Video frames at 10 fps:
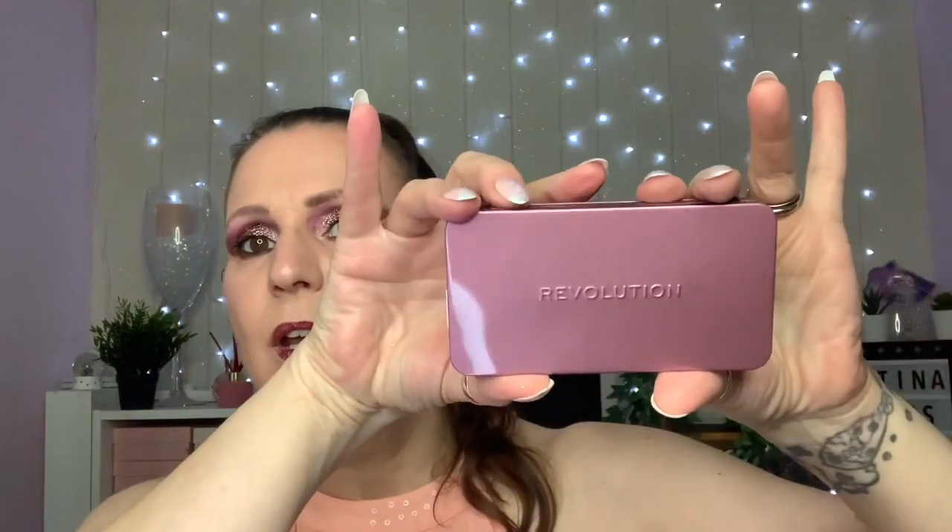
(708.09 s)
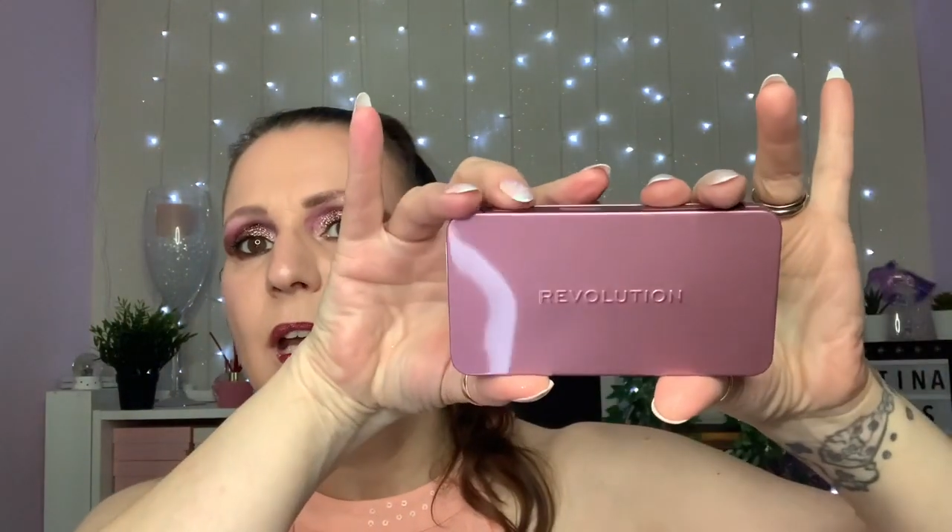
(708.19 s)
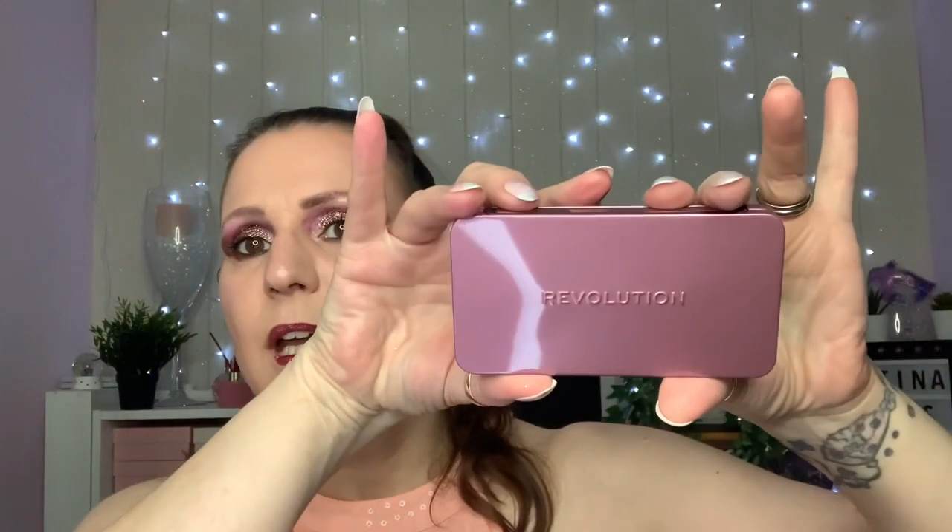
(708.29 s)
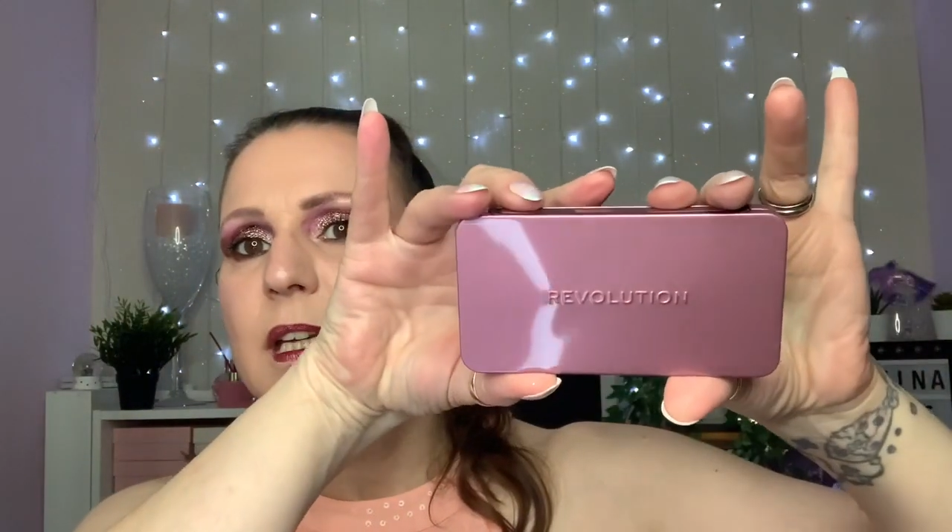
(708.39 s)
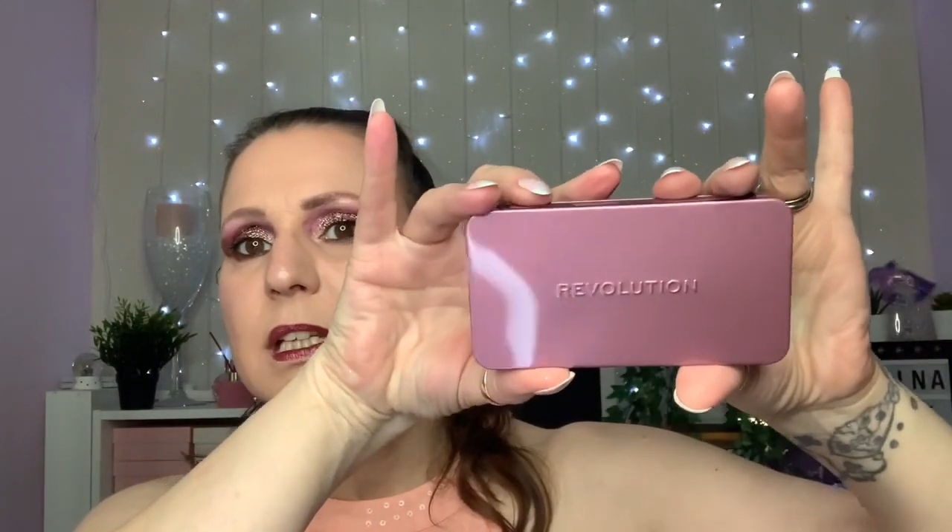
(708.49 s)

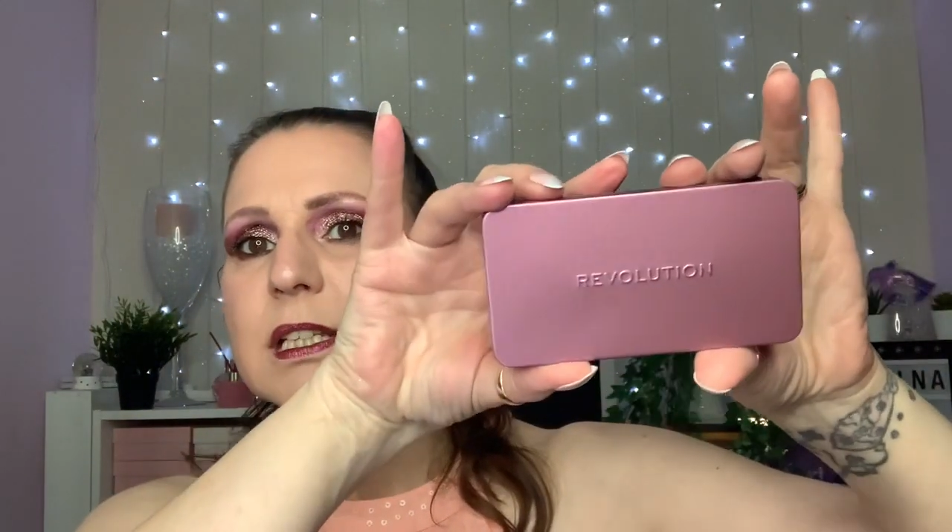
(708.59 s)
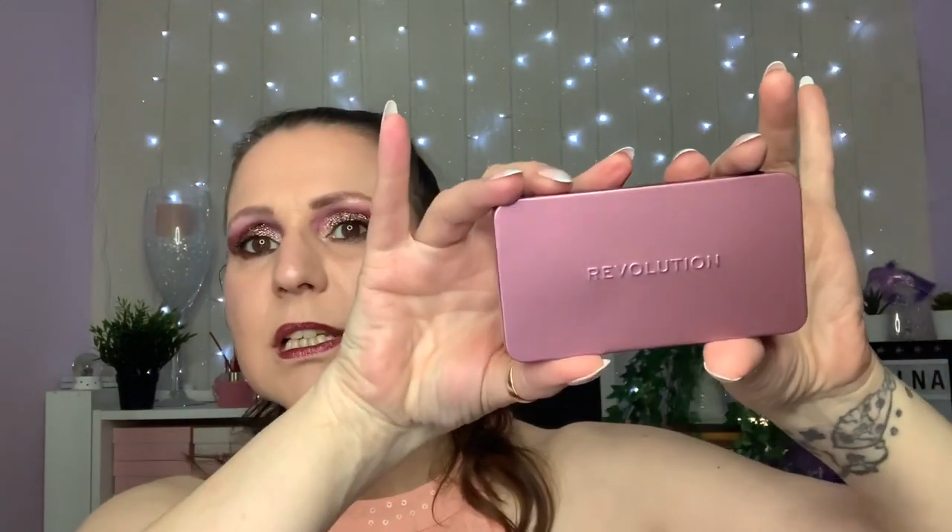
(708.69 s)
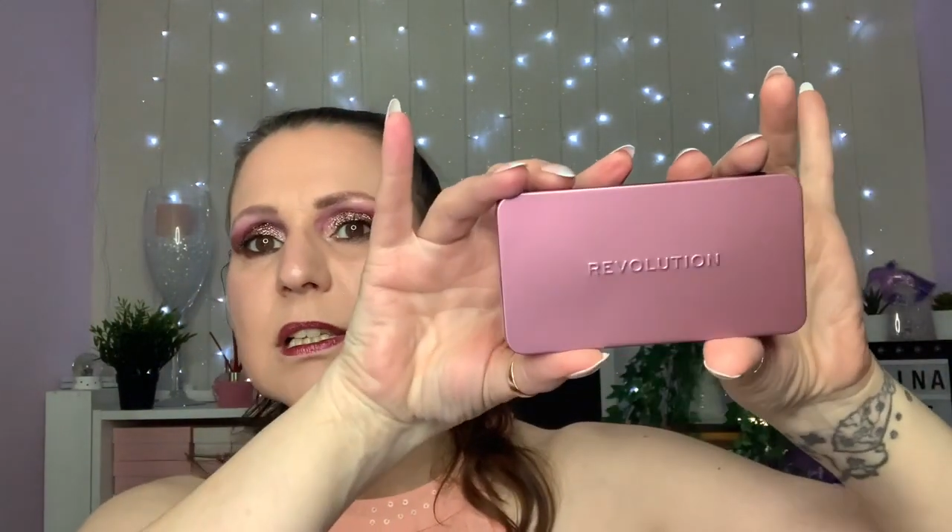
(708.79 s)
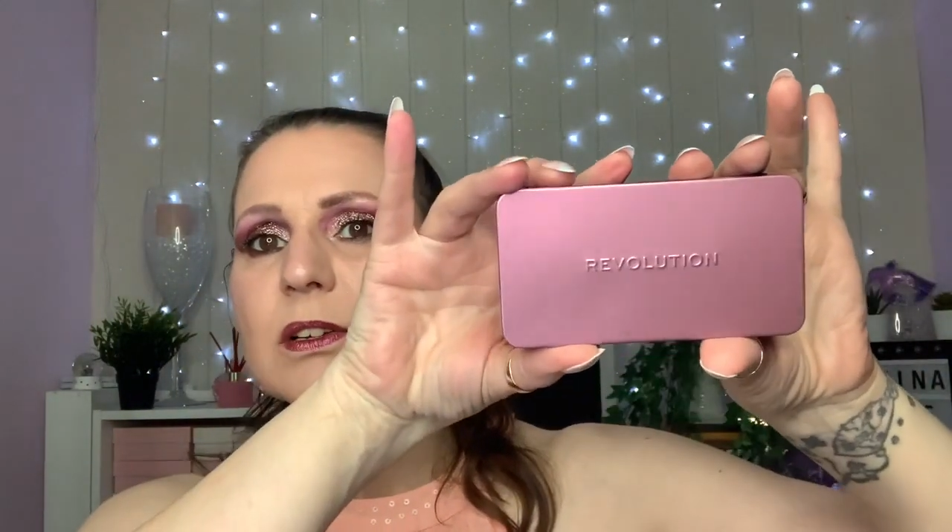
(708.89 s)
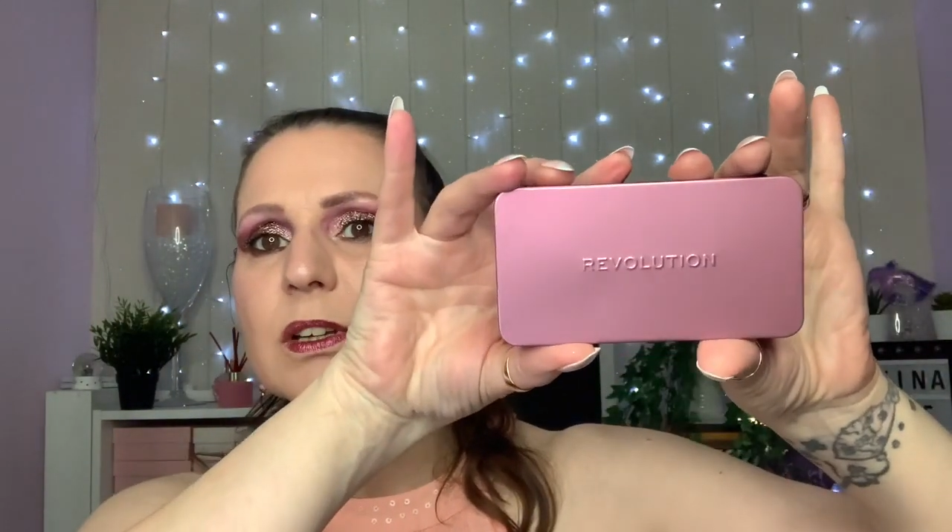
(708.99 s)
and it
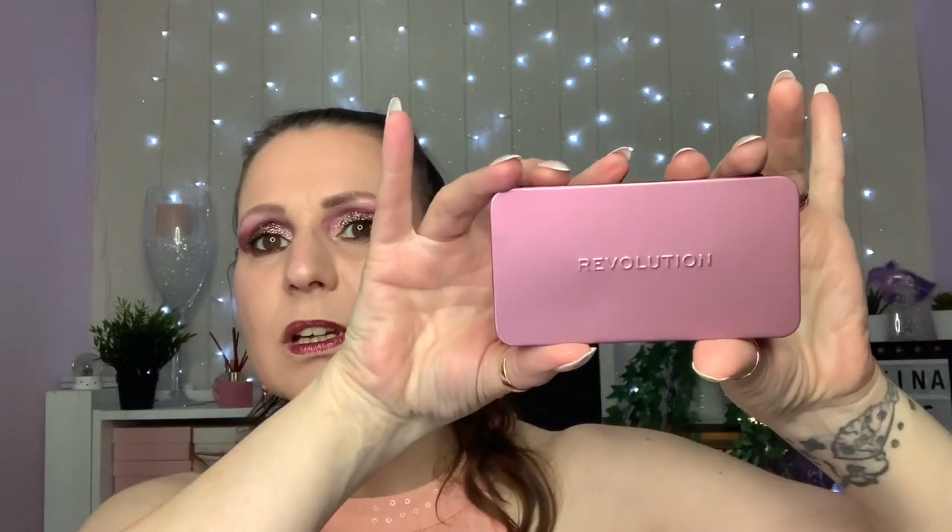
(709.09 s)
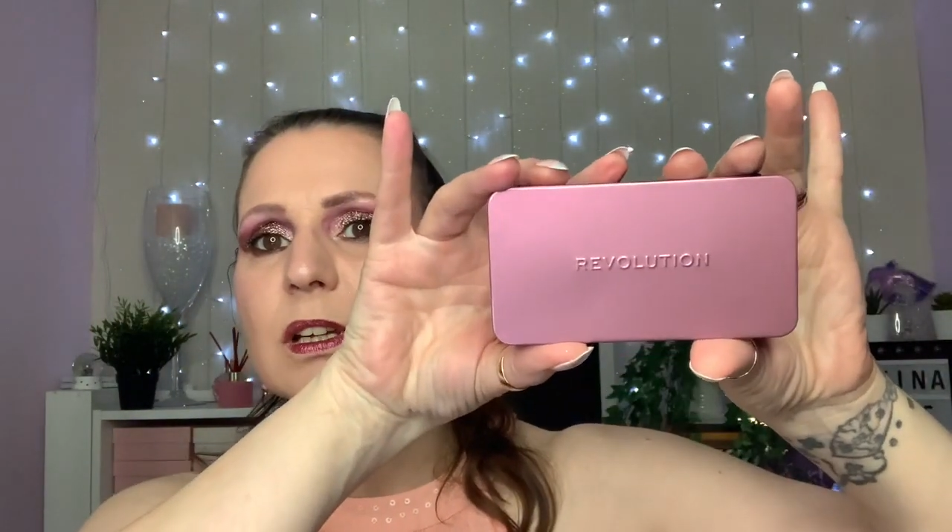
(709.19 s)
is like